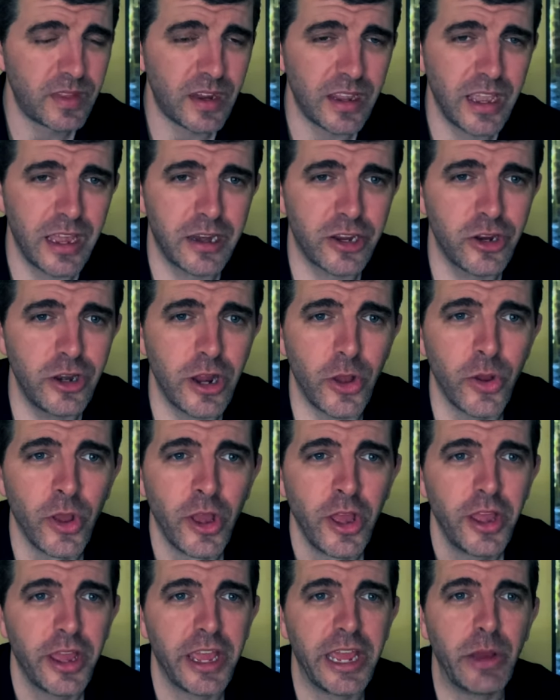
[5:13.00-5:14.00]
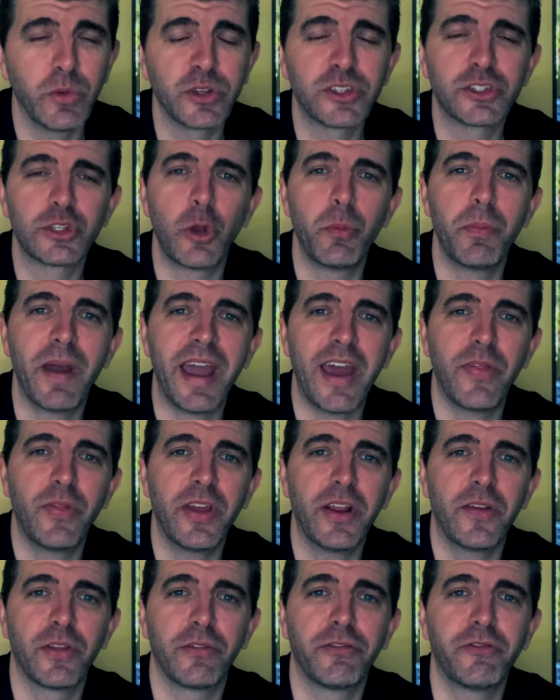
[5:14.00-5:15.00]
And you know, it was so bad
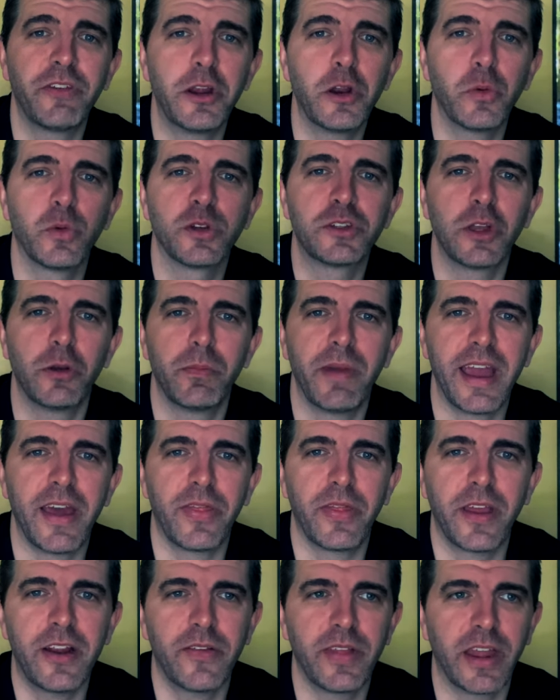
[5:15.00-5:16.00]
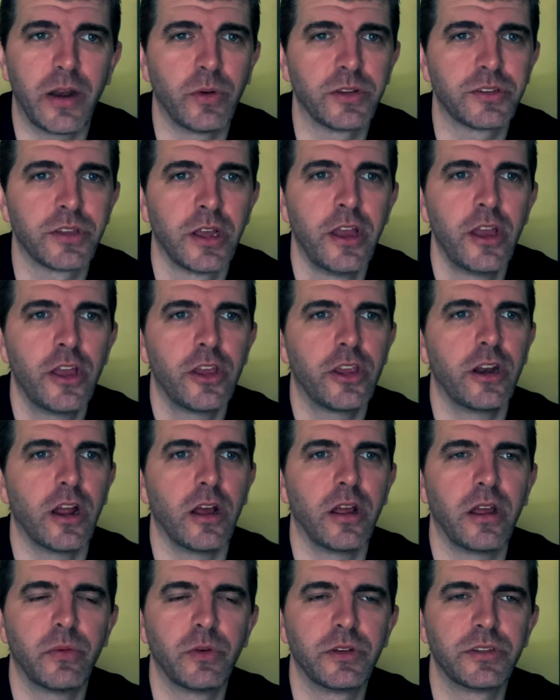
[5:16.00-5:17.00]
there. The fear was so bad there that it was, you know,
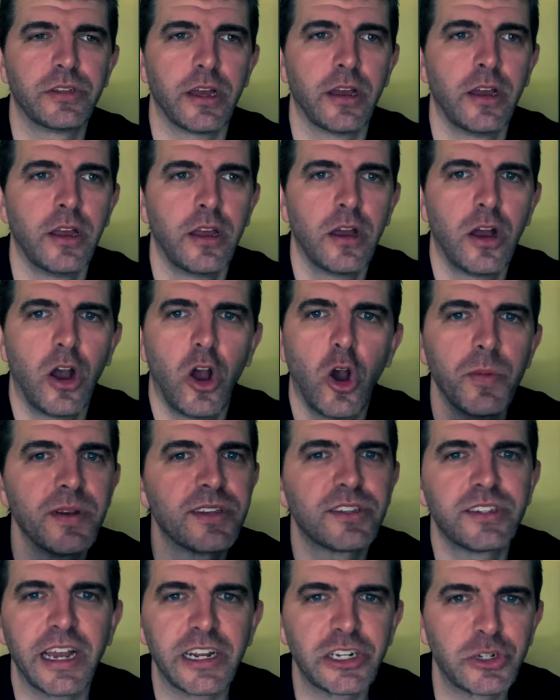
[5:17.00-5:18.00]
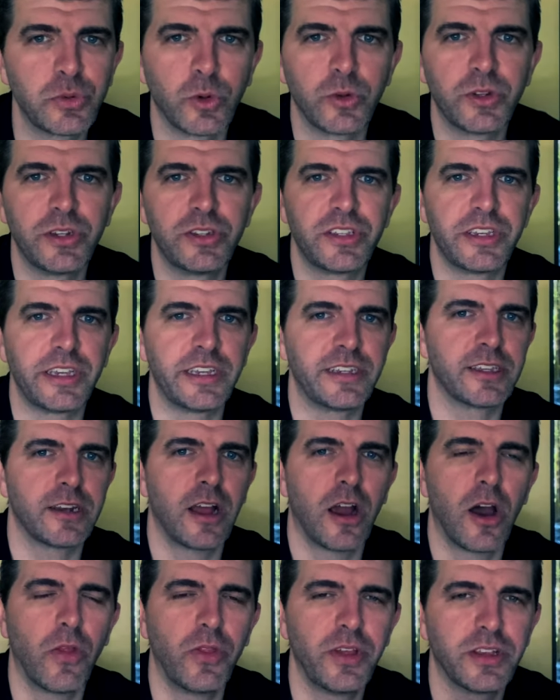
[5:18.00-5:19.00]
it was a homosexual disease and
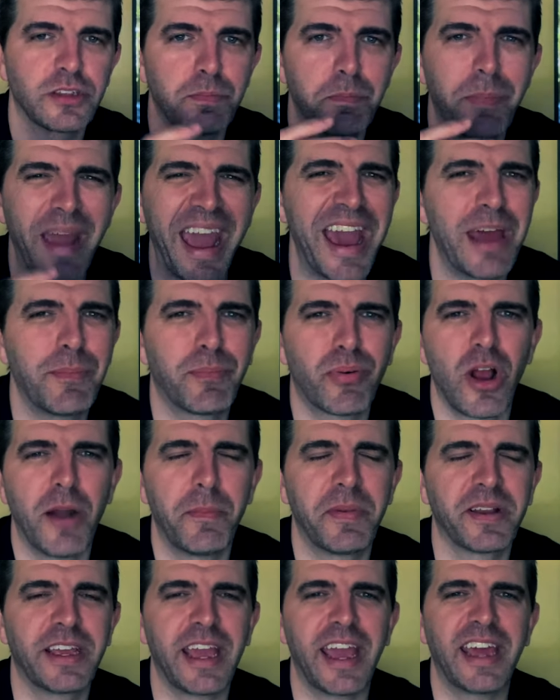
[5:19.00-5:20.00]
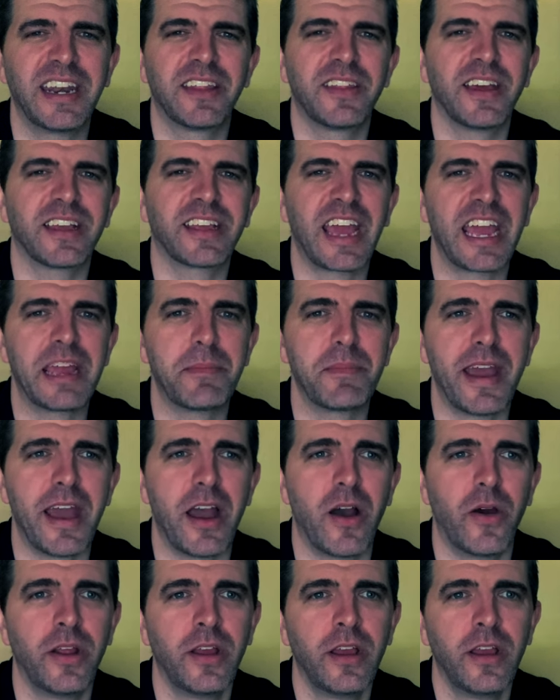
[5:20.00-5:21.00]
all this bad propaganda that came
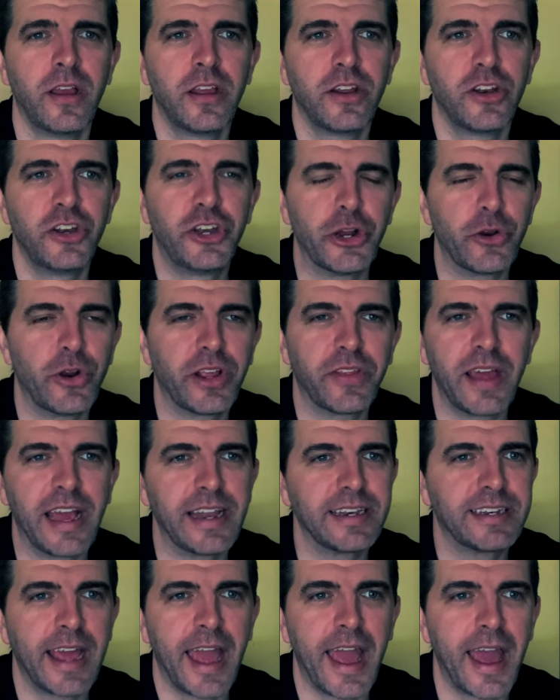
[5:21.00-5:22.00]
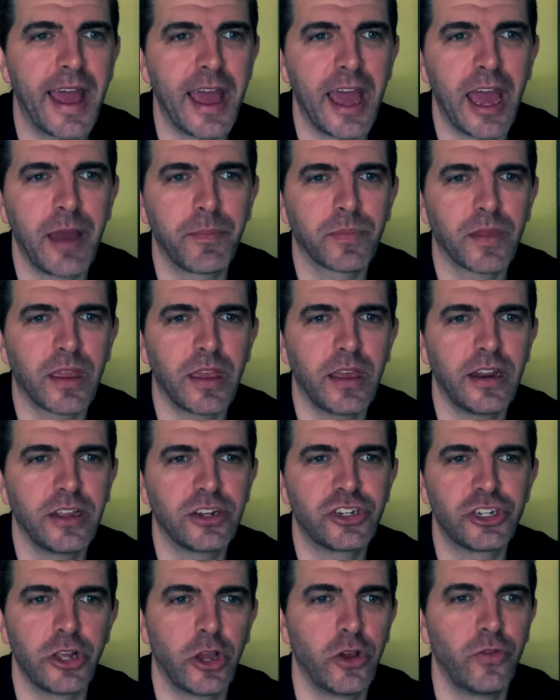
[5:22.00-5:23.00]
out during that time. And it
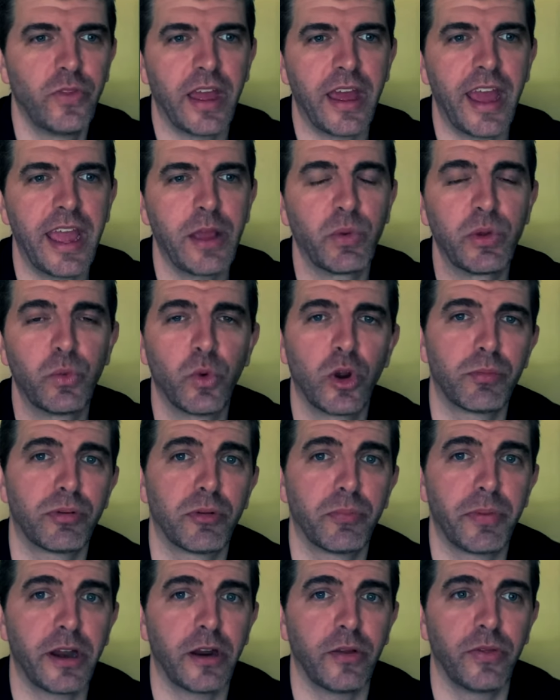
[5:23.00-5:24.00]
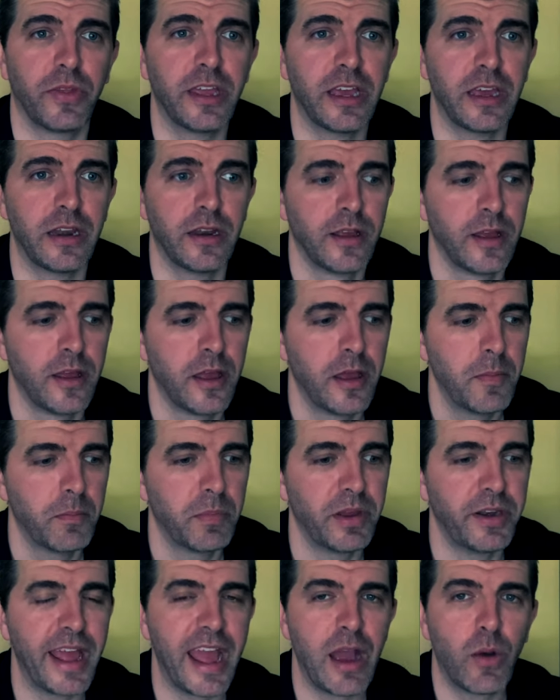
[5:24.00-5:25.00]
showed that, hey, we weren't prepared then,
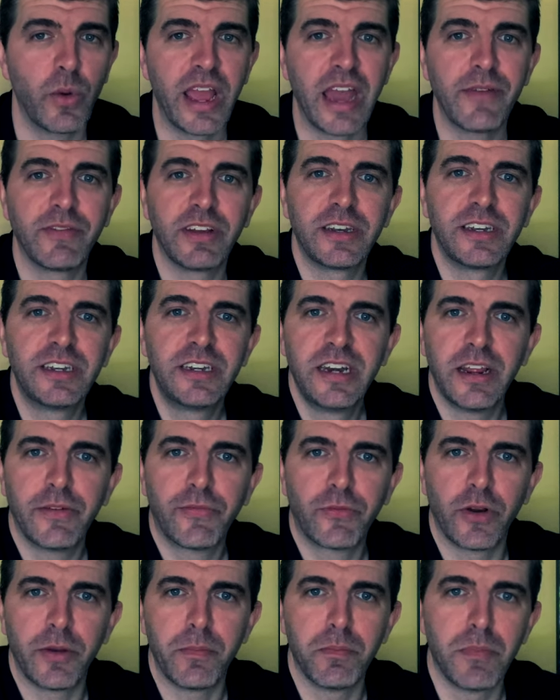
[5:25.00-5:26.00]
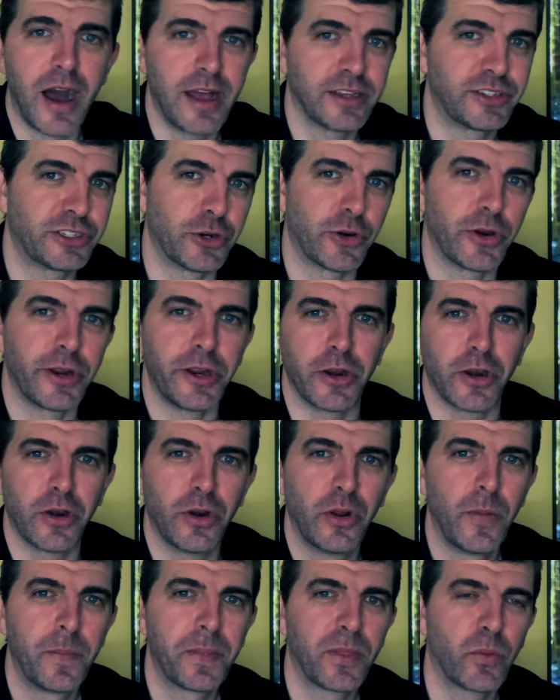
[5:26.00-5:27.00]
but now we have a different monster
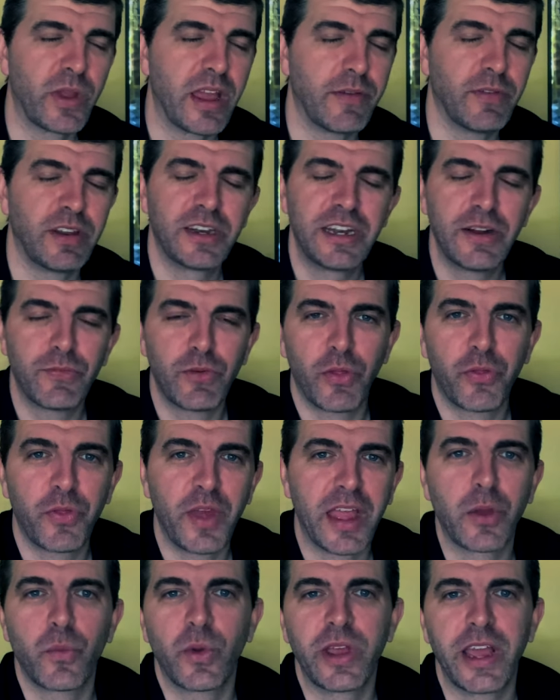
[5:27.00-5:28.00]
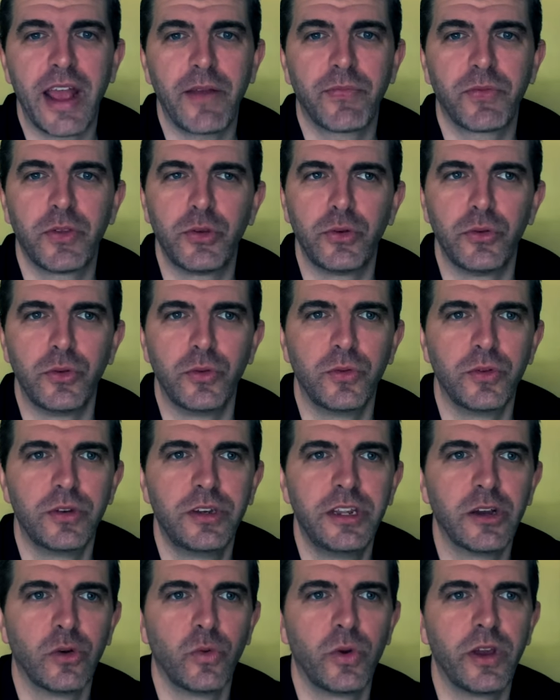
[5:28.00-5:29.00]
here. We have a different thing we have to
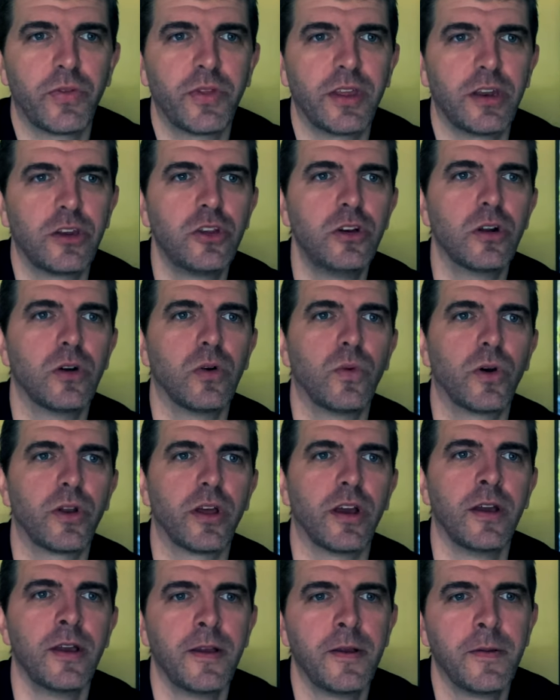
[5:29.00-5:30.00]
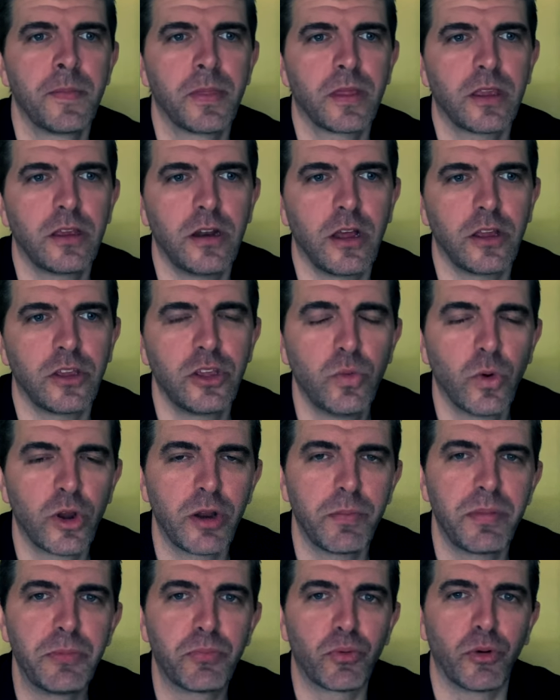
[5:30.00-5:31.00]
deal with. And you don't want to, you know, you want
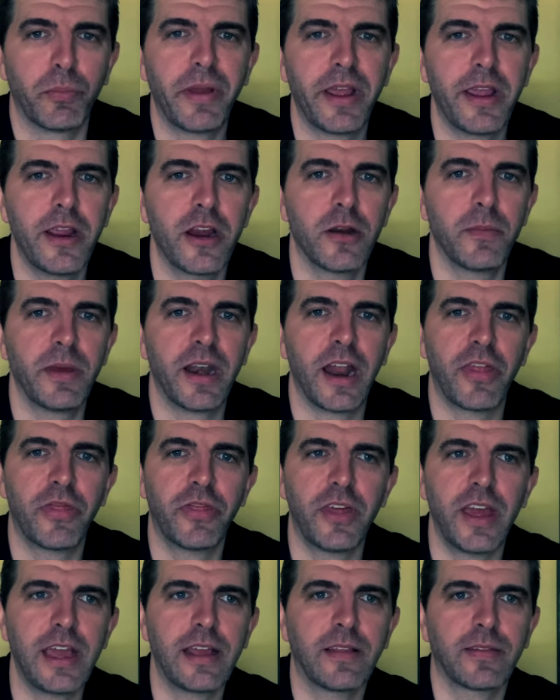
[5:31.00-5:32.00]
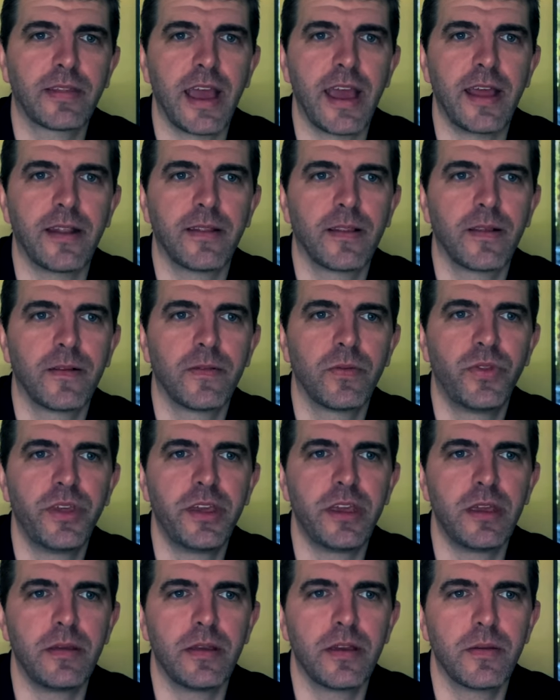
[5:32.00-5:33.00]
to be prepared. And I think that
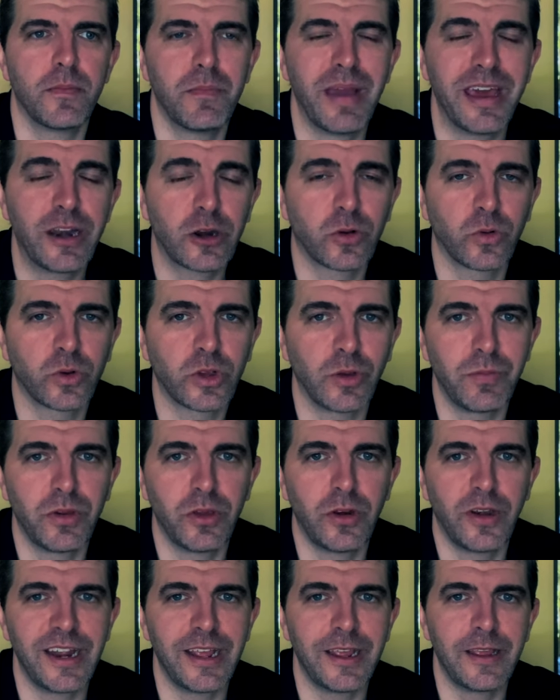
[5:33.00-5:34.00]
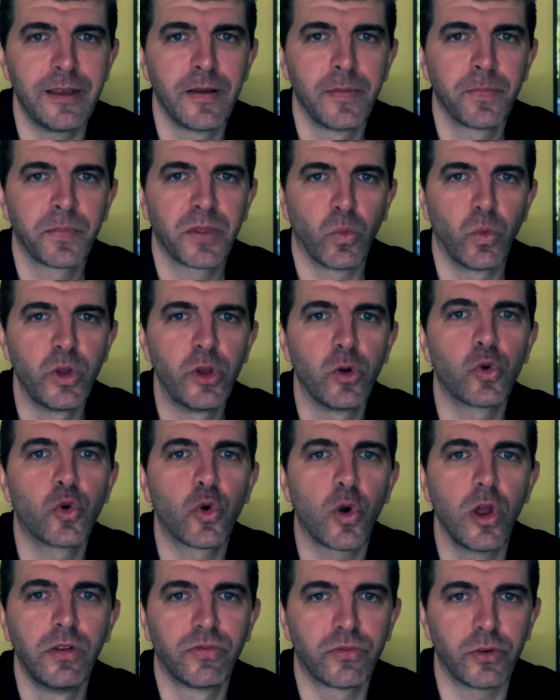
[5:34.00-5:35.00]
the medical community will
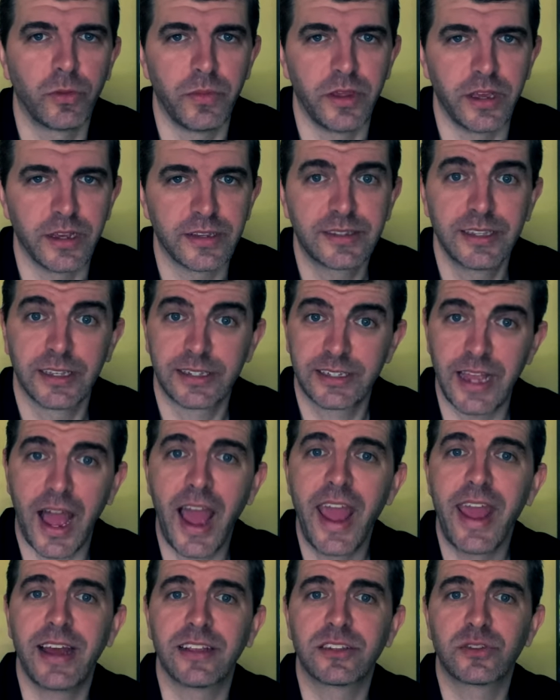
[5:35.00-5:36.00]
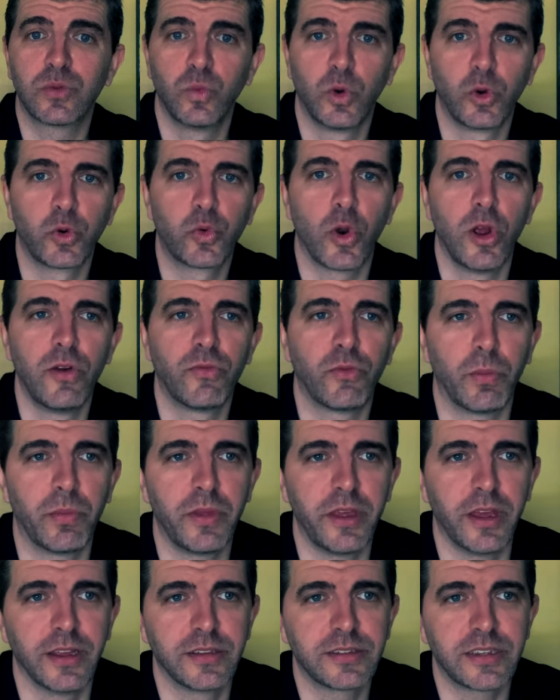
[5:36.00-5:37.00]
grow from this. The science will grow from
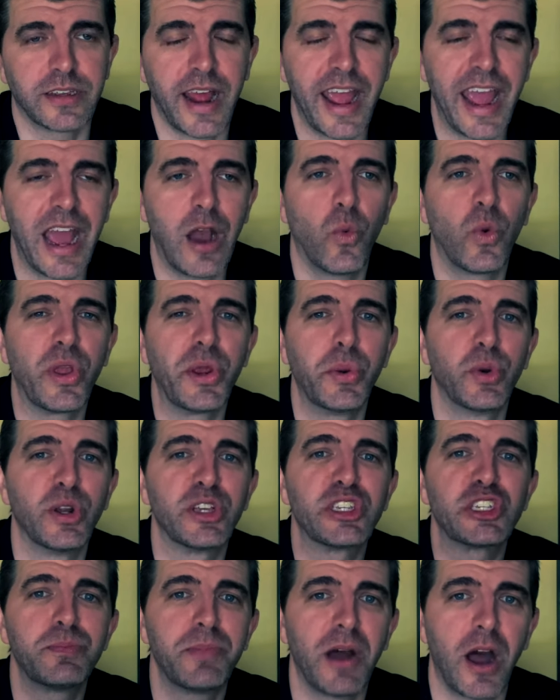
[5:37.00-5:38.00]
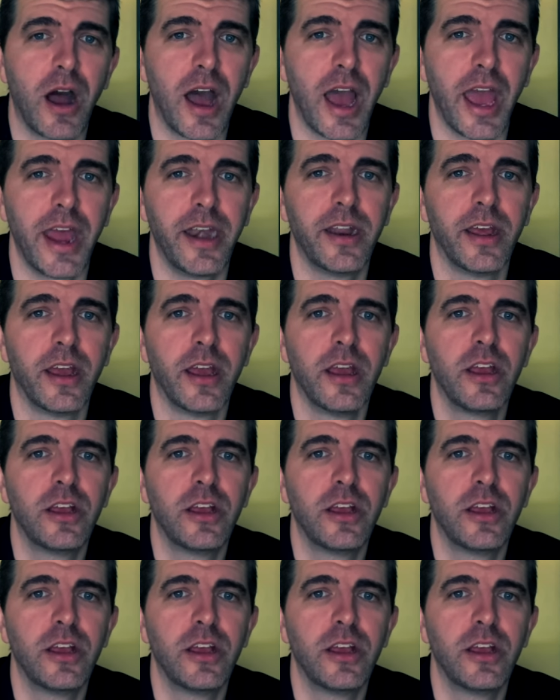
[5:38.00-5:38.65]
this and how we respond